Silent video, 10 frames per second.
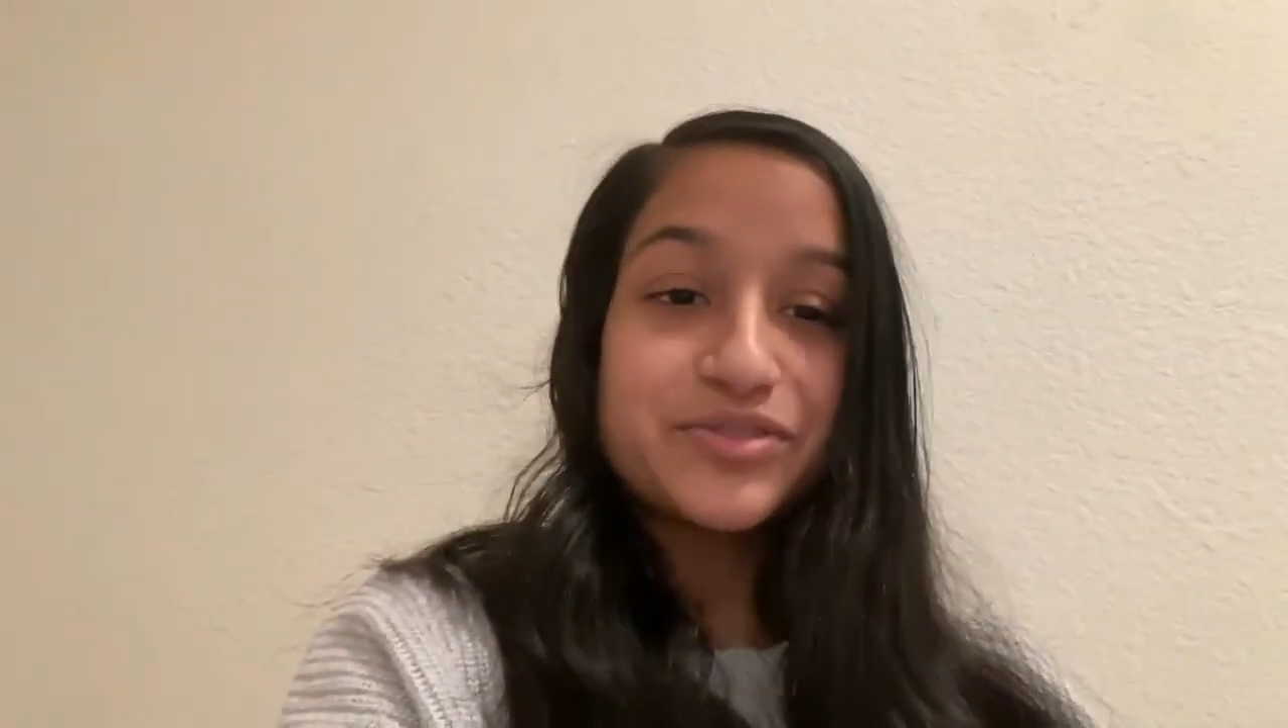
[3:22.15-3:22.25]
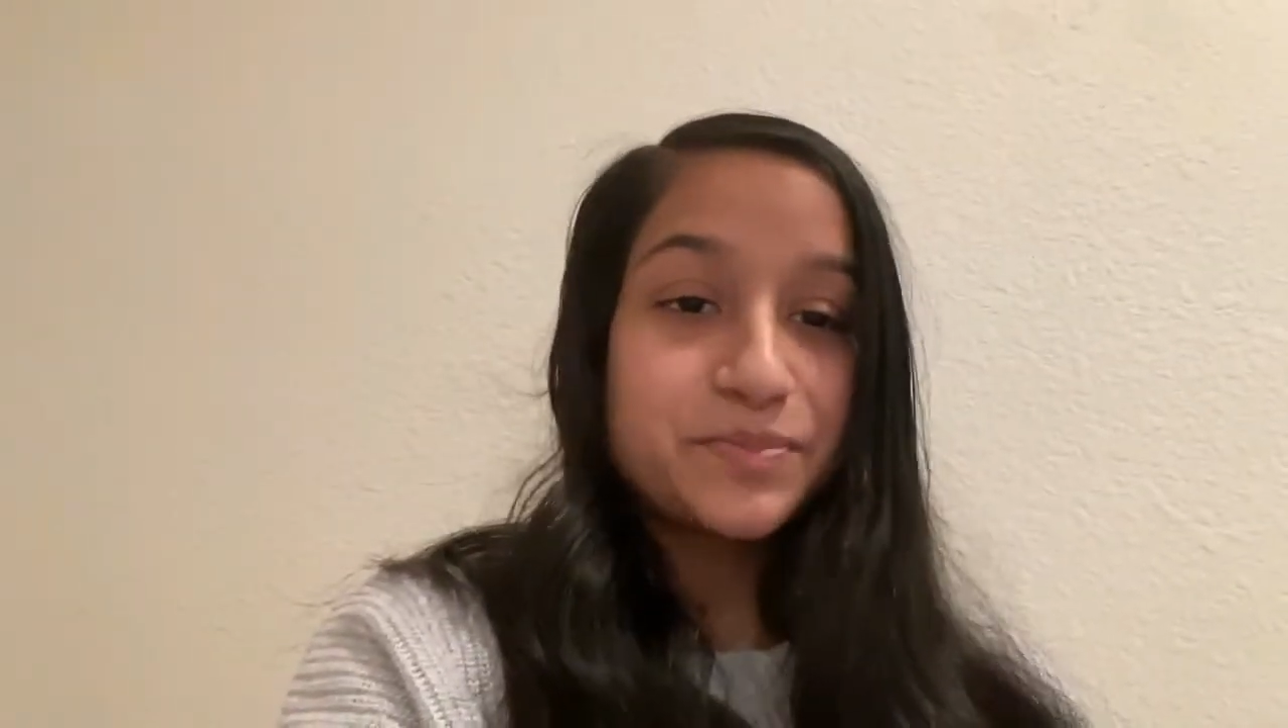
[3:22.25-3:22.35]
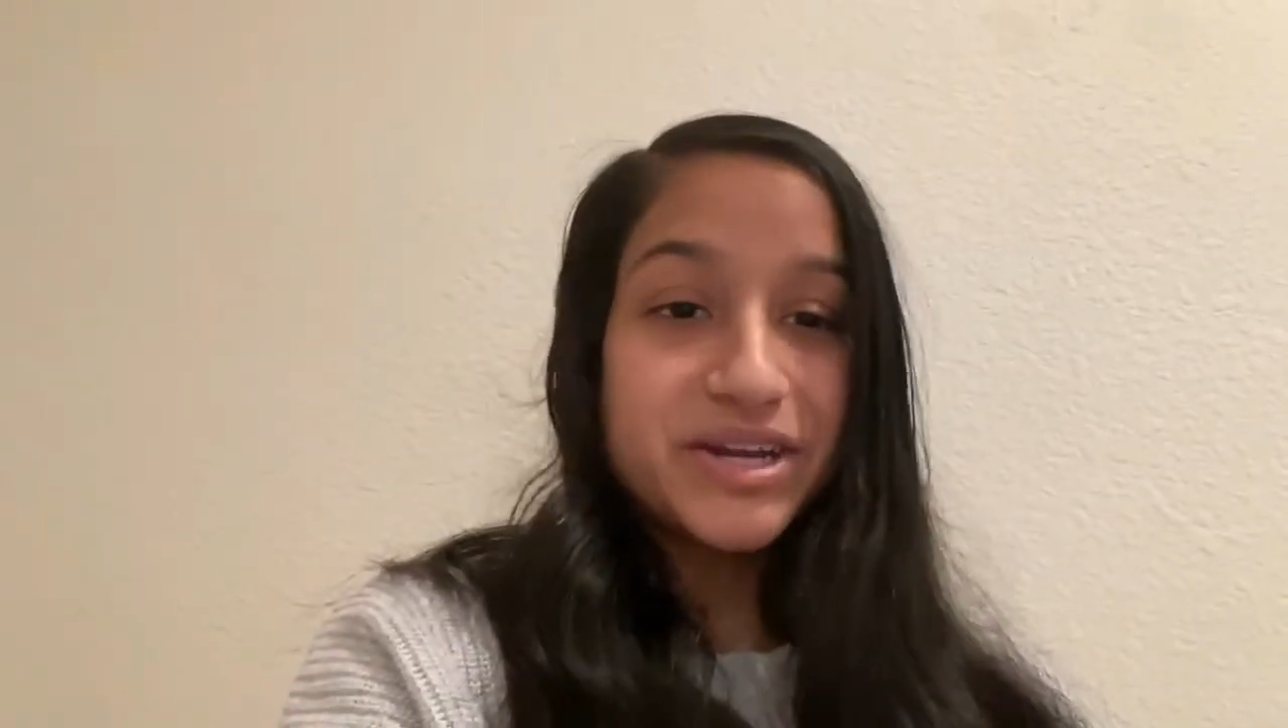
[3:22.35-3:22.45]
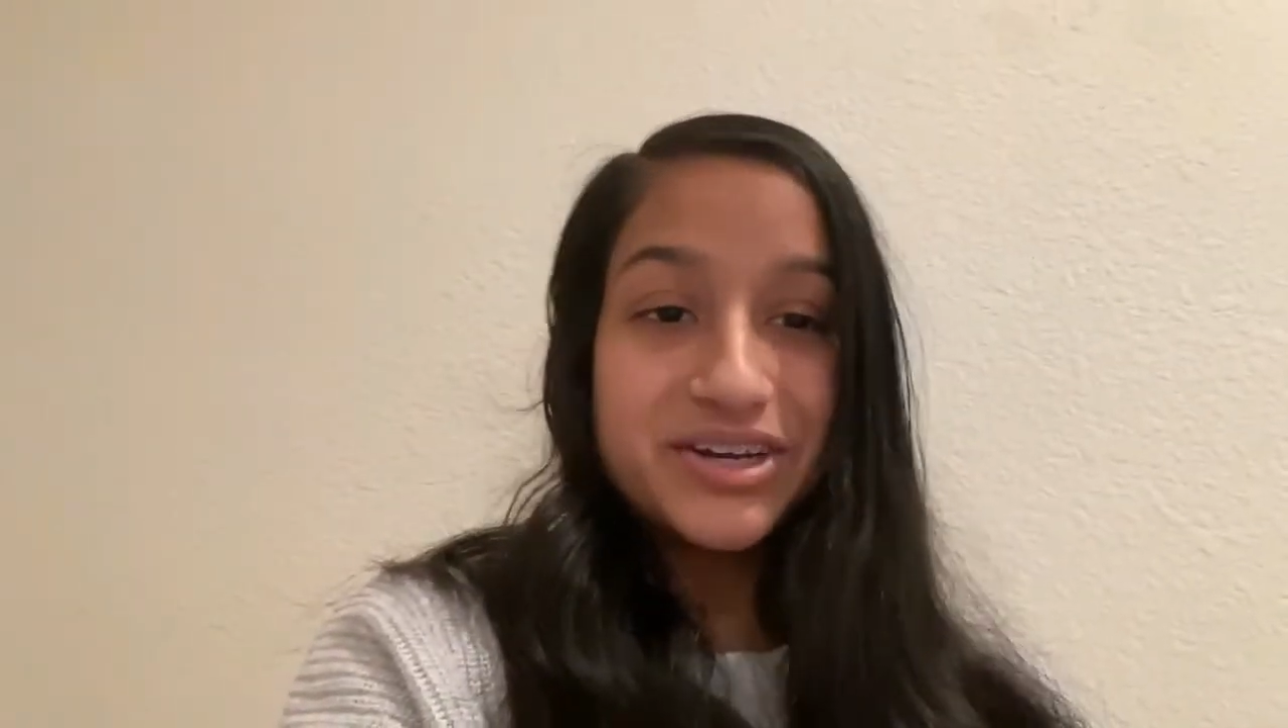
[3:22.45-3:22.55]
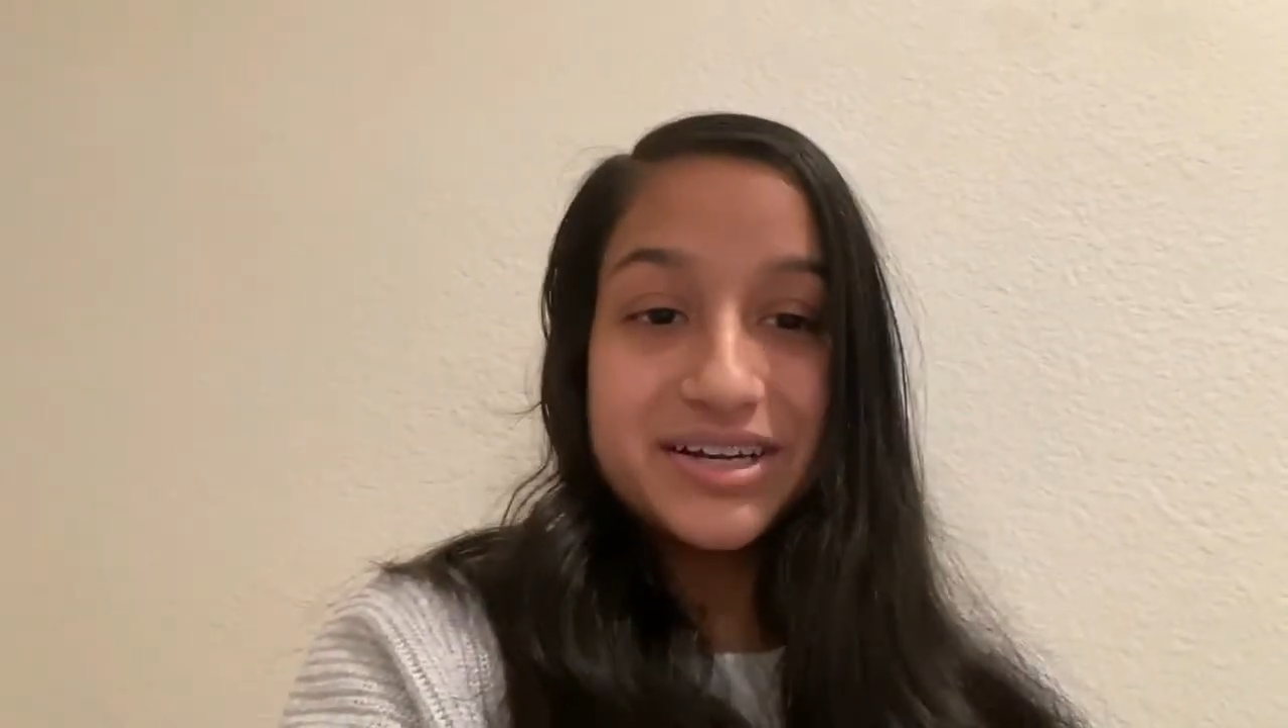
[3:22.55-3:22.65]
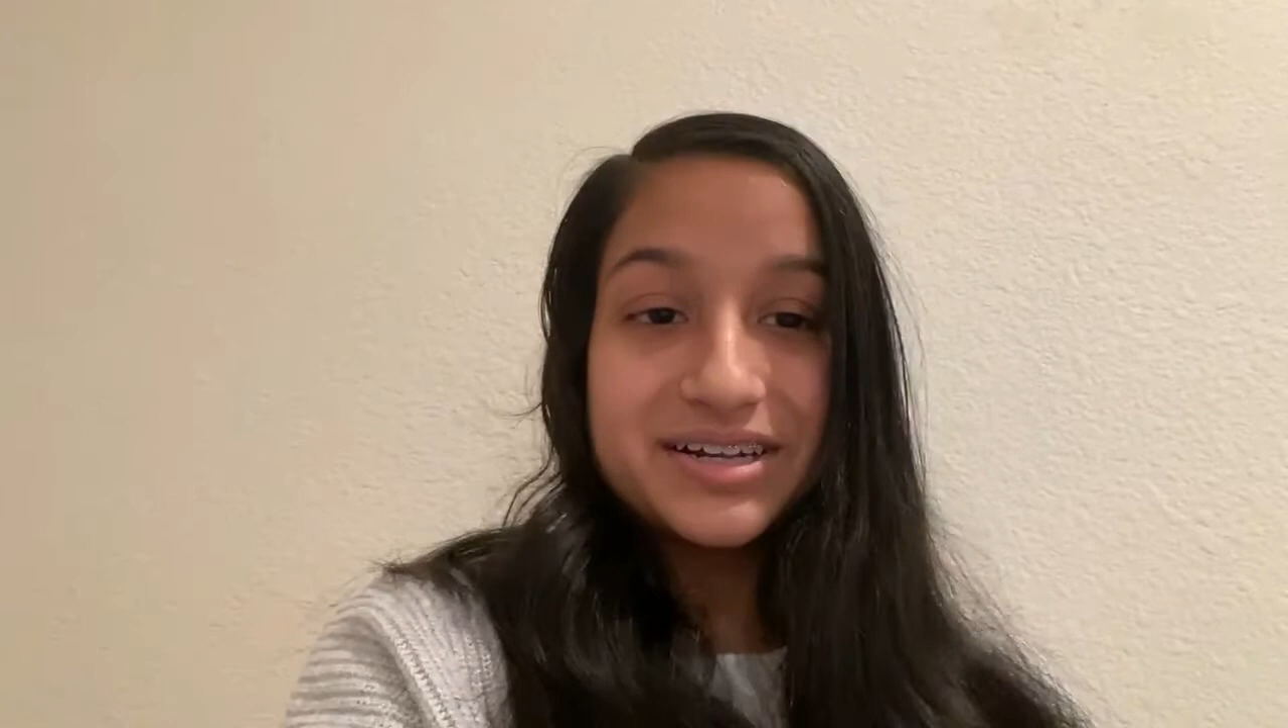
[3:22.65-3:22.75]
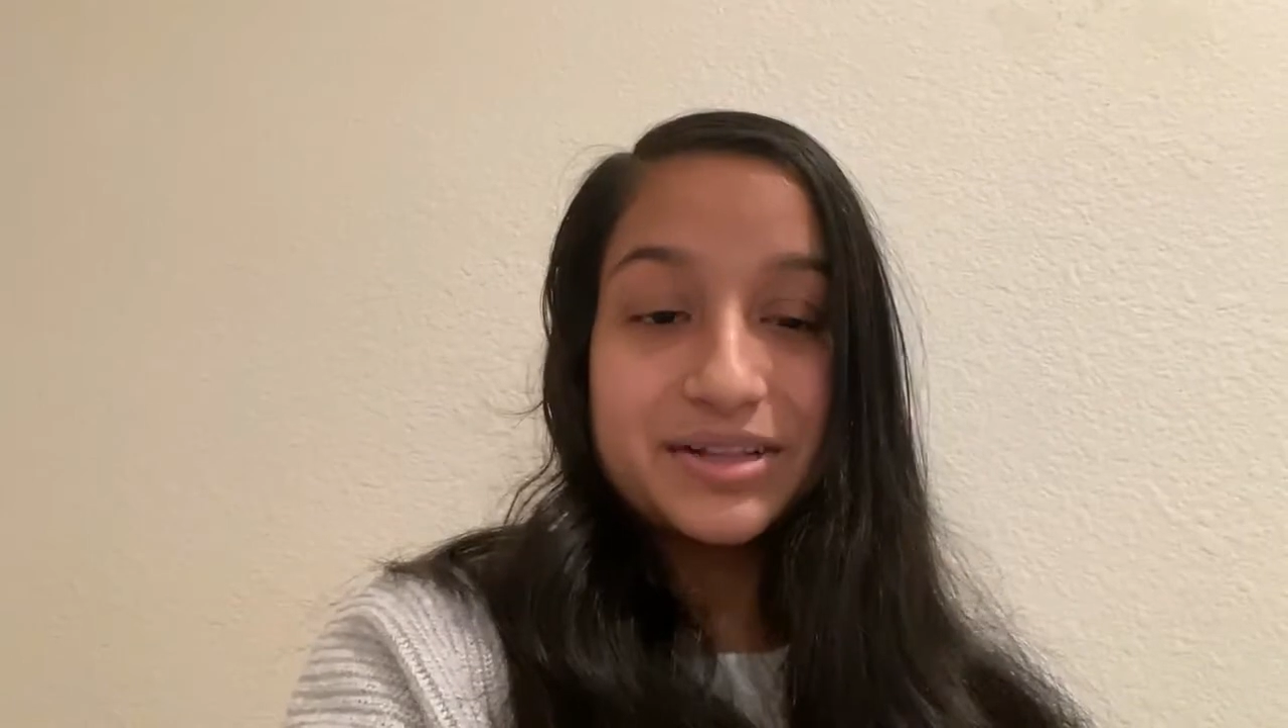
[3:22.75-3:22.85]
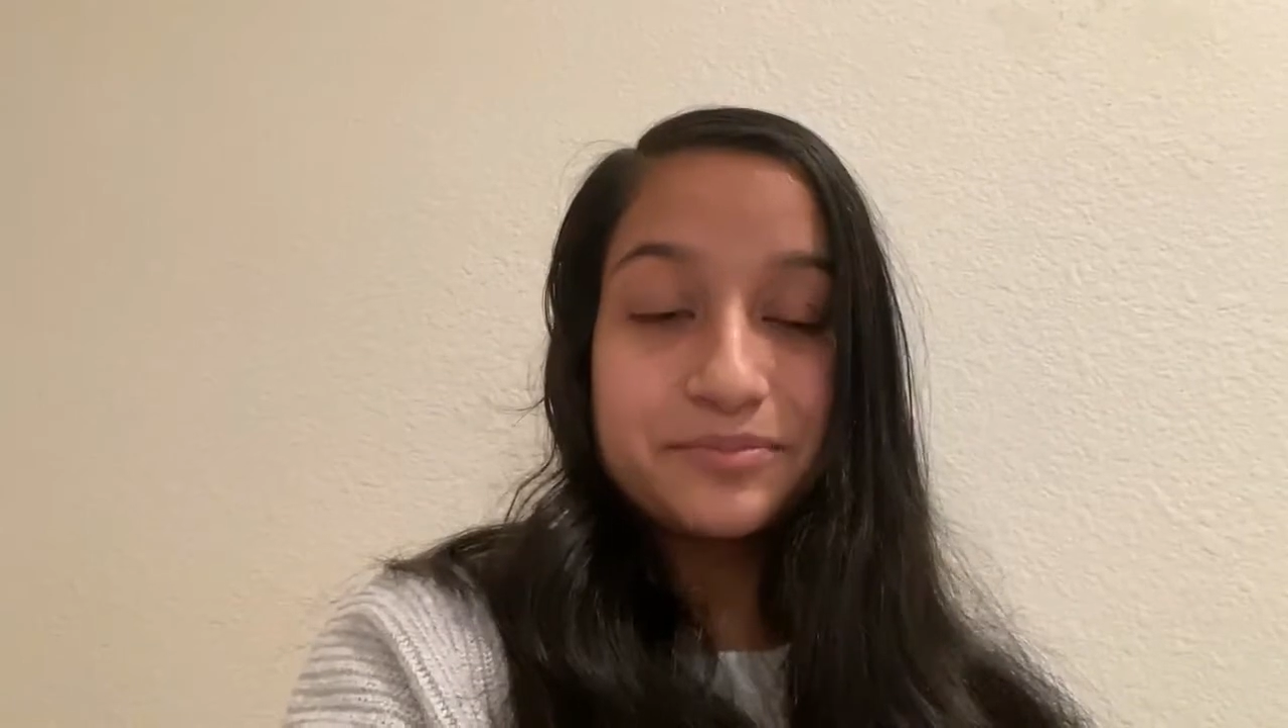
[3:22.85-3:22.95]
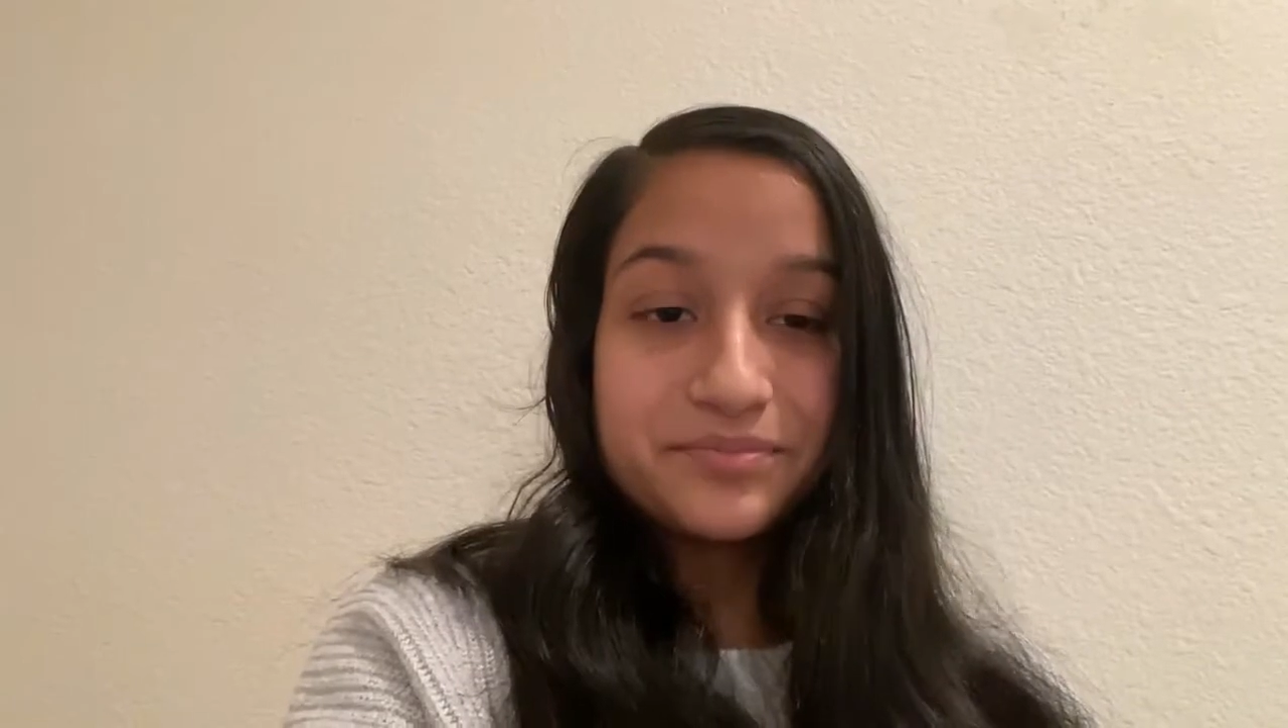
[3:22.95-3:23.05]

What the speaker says: Period Club.